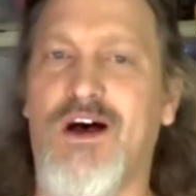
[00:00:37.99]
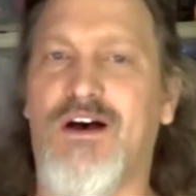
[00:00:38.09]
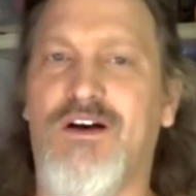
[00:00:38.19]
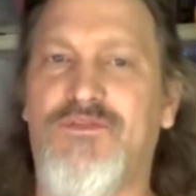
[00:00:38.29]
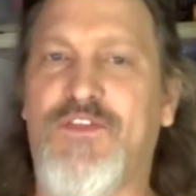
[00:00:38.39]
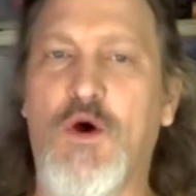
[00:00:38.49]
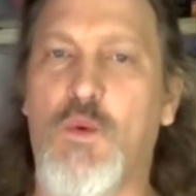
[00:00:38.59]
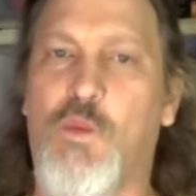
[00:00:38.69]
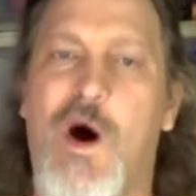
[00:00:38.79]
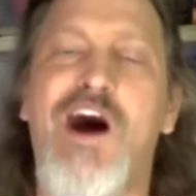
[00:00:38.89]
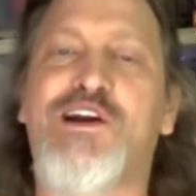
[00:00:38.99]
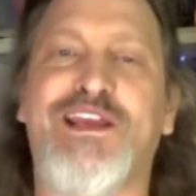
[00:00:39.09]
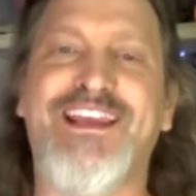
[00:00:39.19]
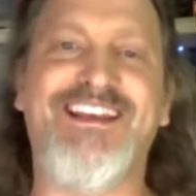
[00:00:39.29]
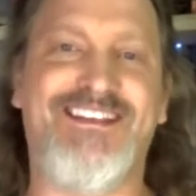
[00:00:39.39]
of The
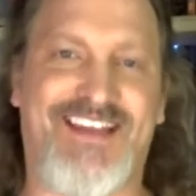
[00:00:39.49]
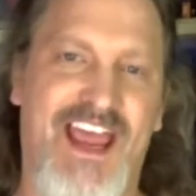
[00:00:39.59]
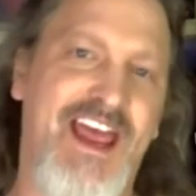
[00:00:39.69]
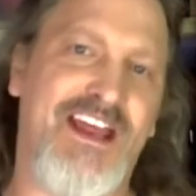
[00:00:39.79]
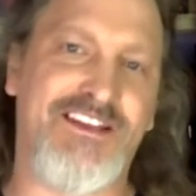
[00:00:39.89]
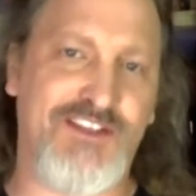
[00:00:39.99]
Walking Dead.